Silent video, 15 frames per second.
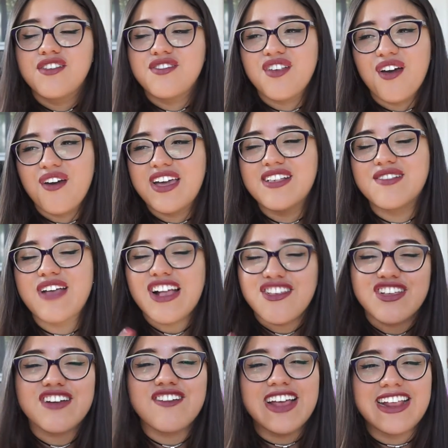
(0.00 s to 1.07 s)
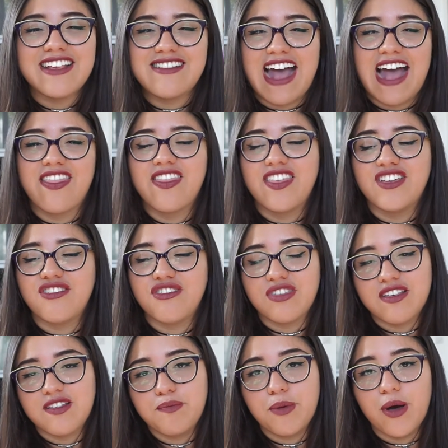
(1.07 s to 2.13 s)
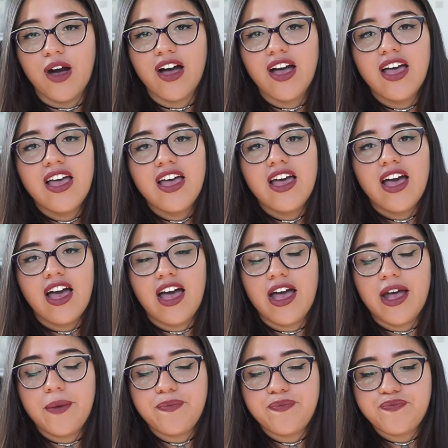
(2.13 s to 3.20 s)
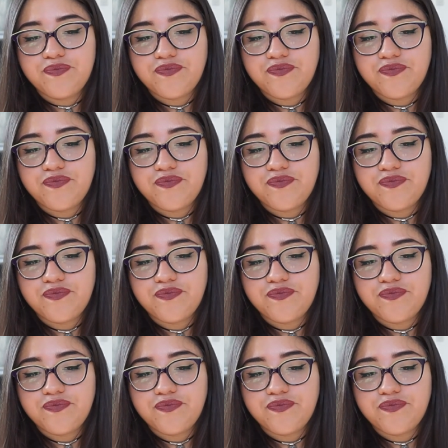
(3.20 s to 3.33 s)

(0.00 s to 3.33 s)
So it's actually really sad that they do this, but um,